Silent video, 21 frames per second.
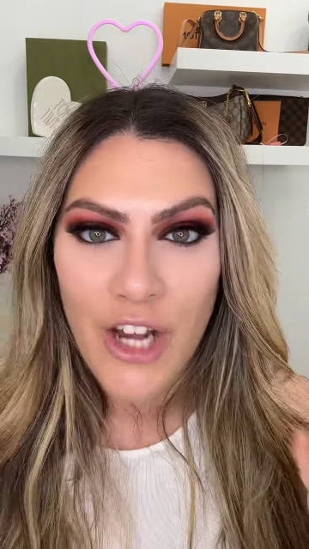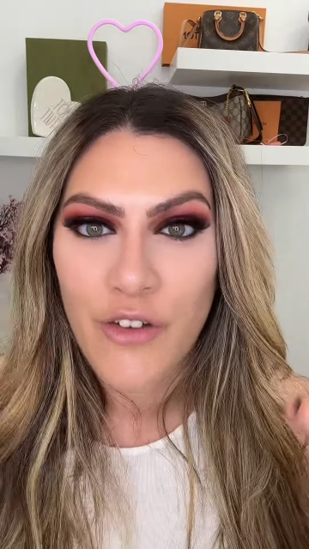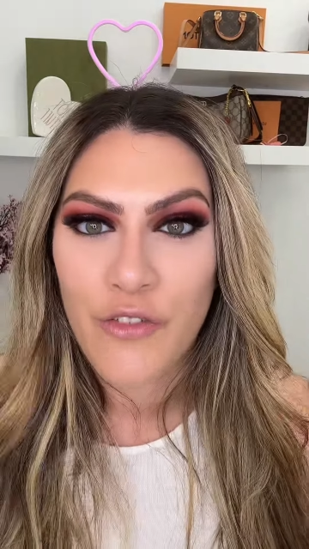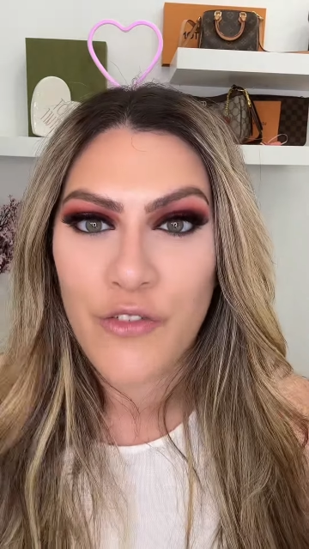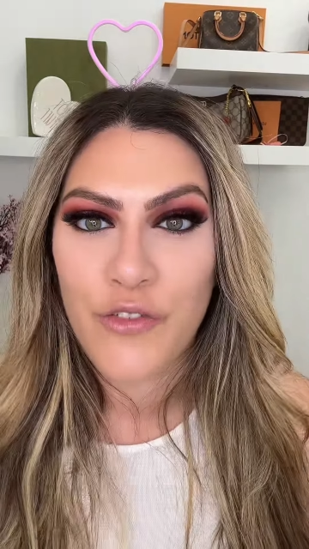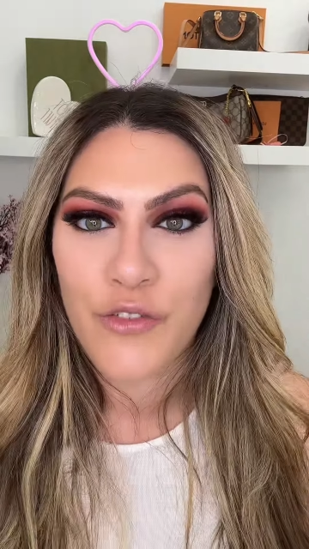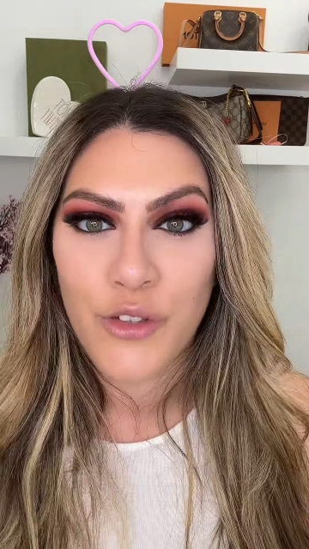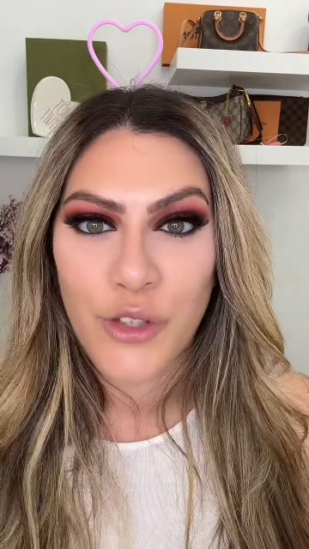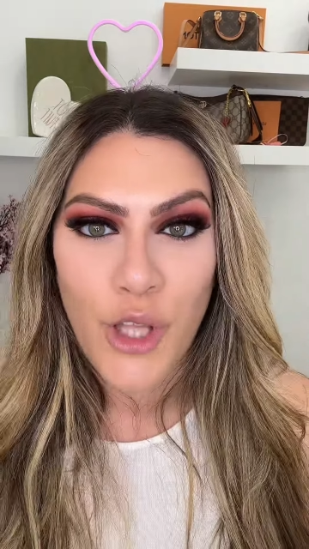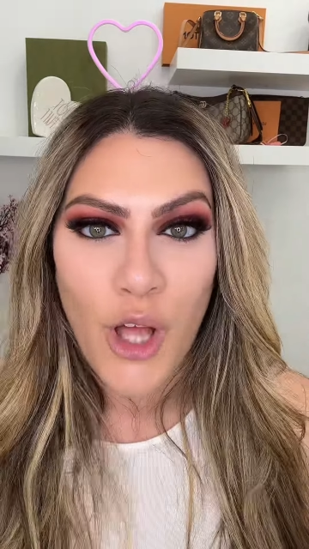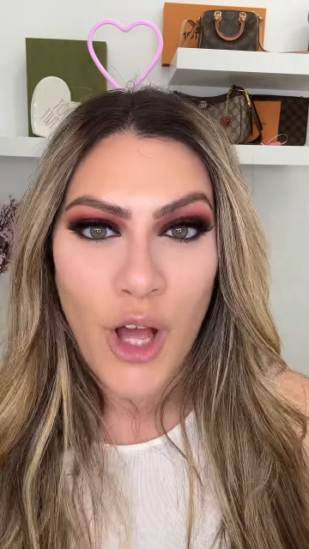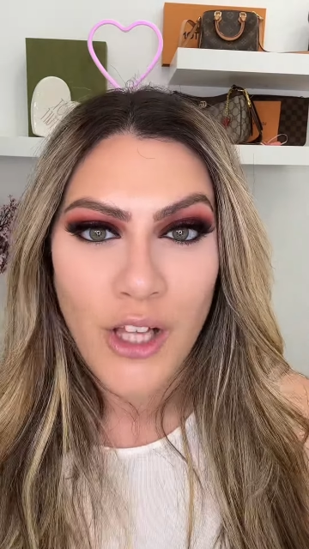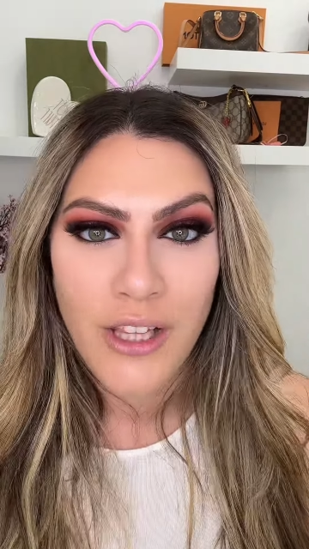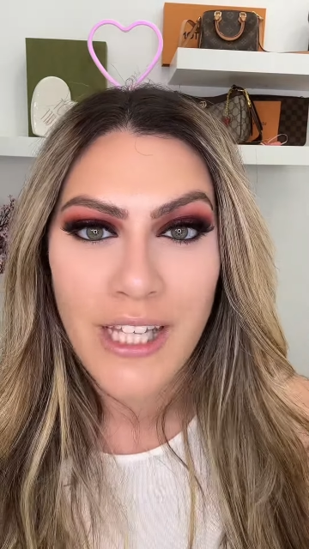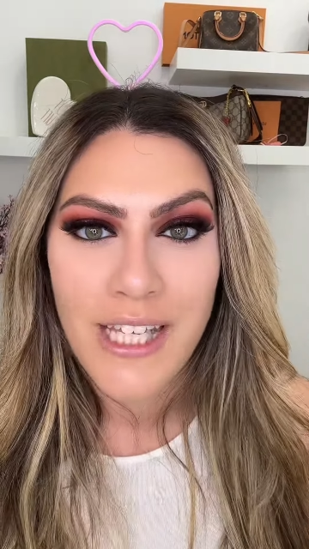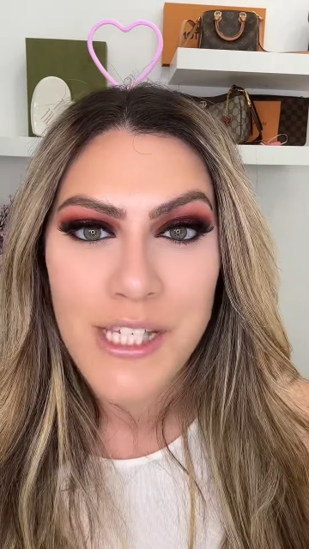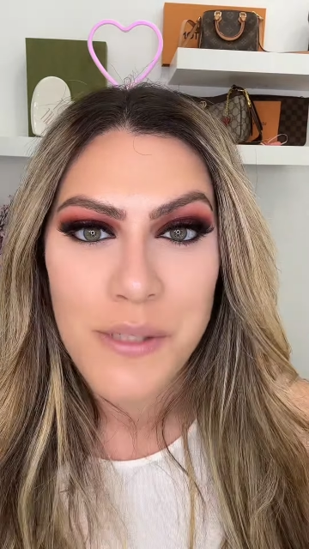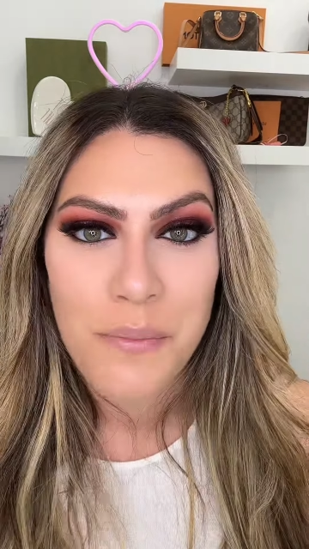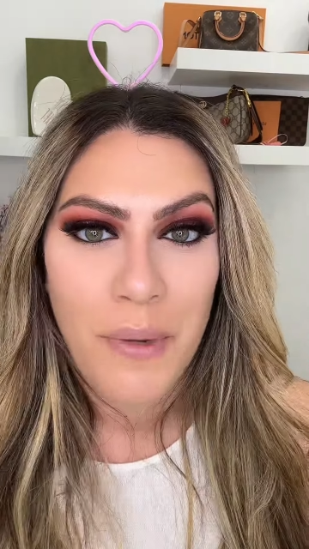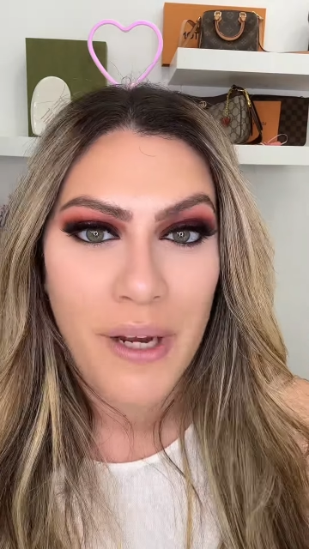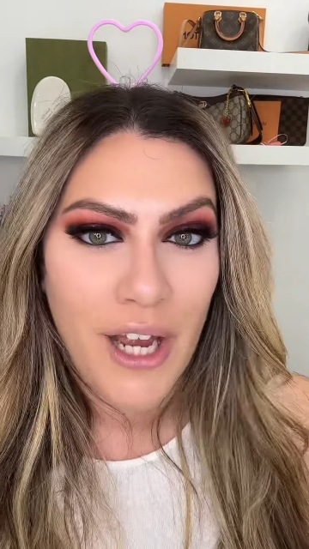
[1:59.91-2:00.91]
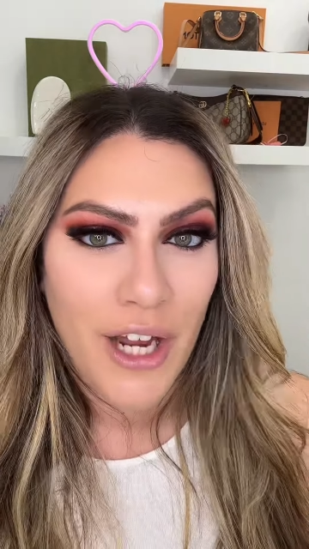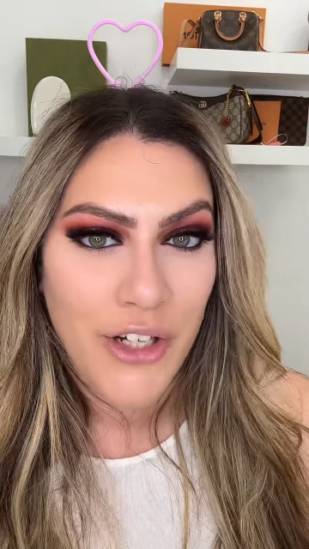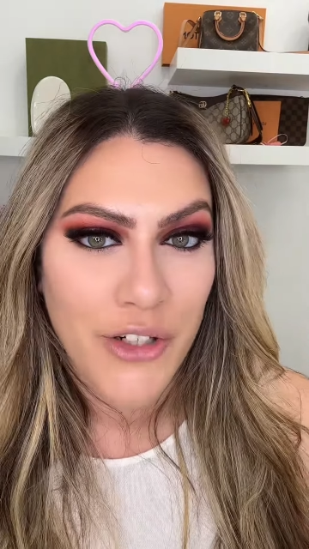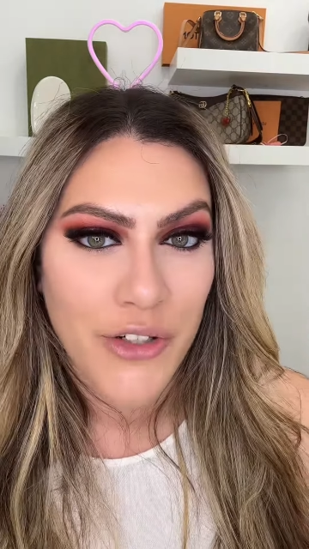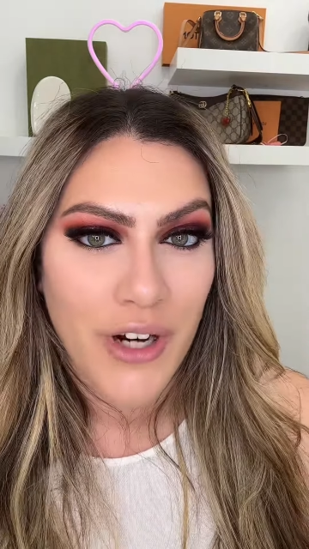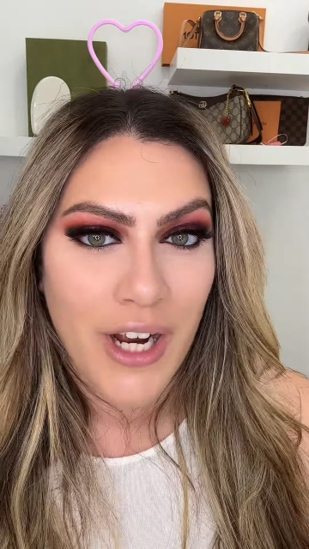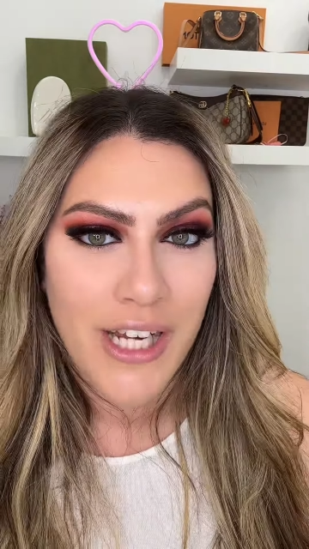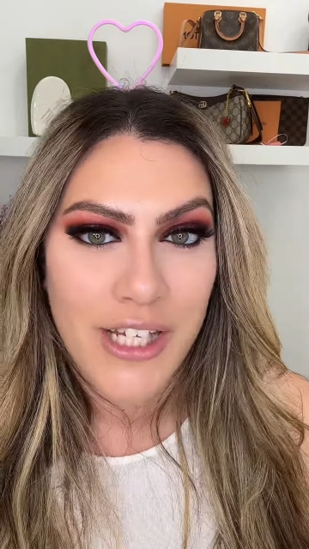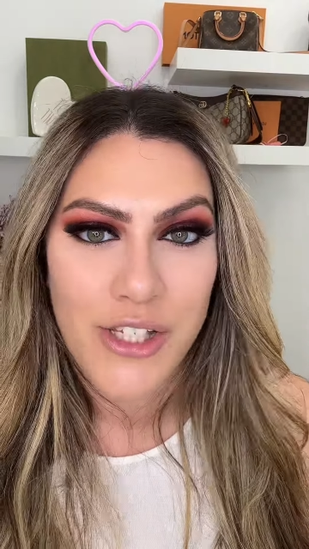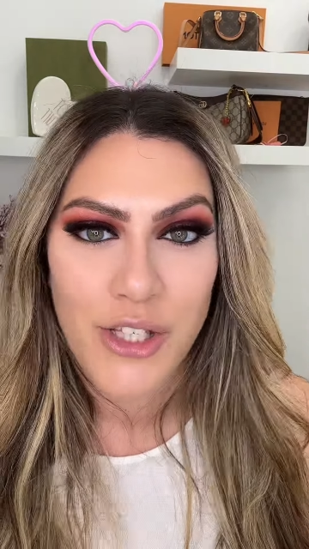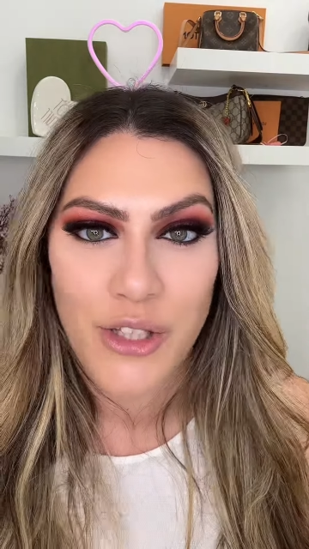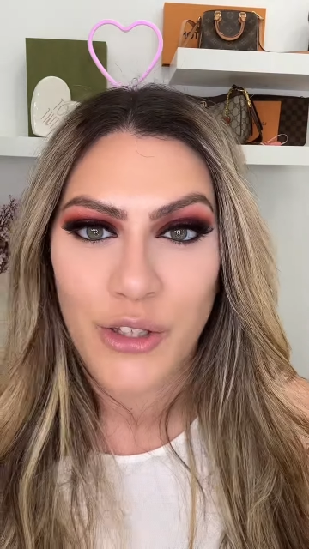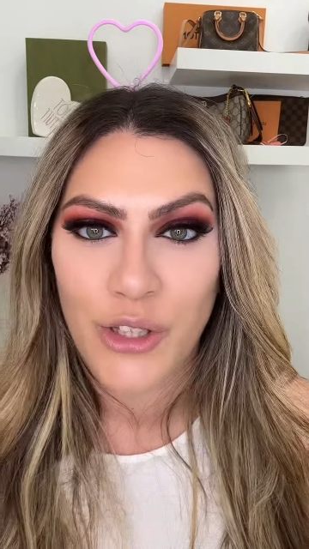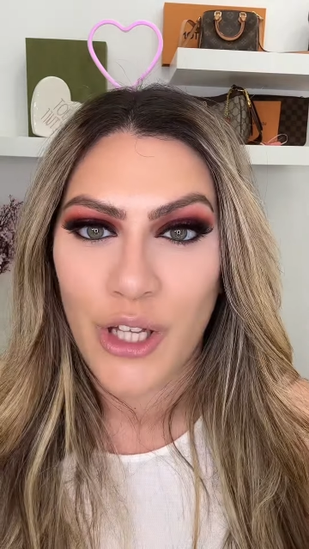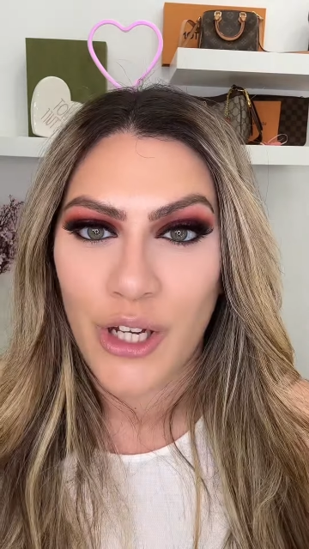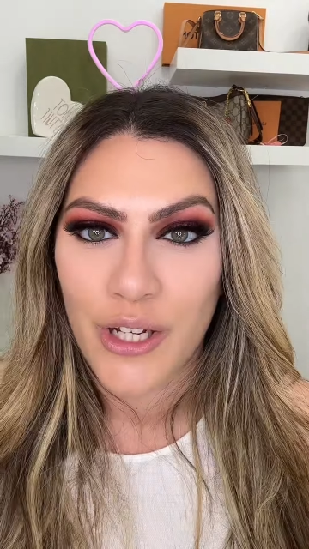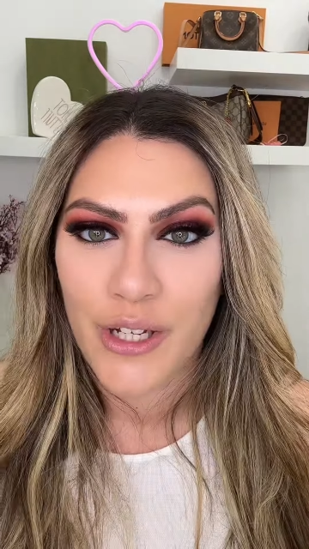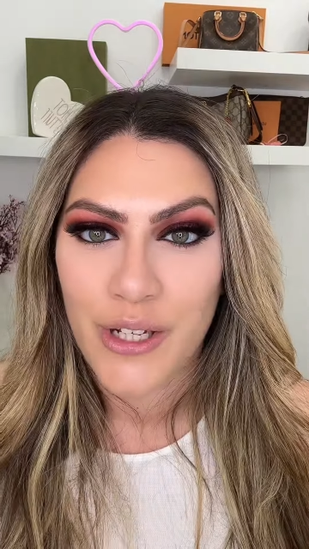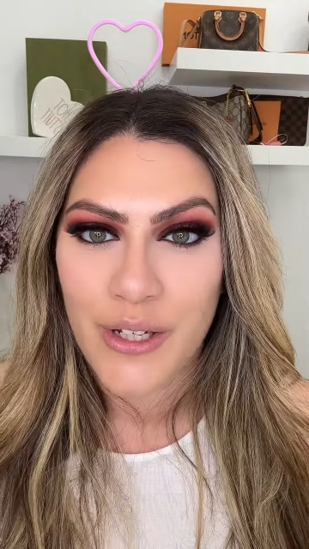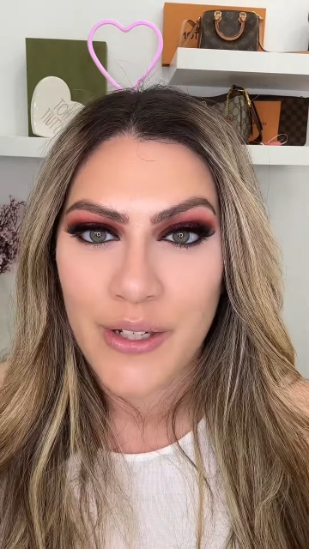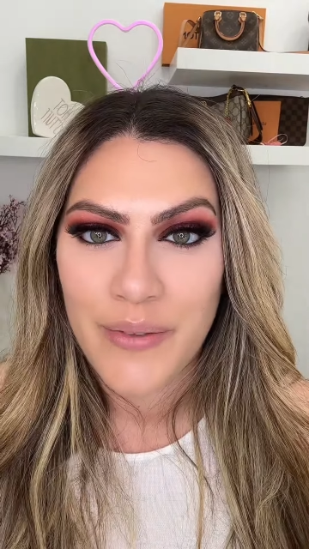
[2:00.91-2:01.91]
and flawless my under eyes
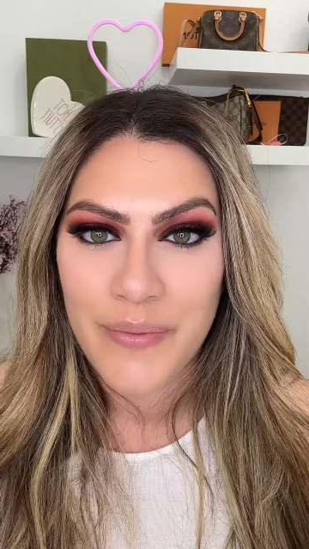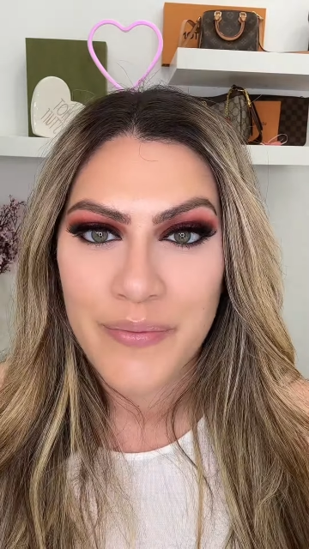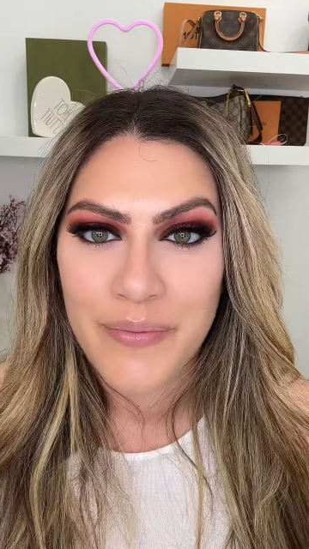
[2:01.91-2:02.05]
look.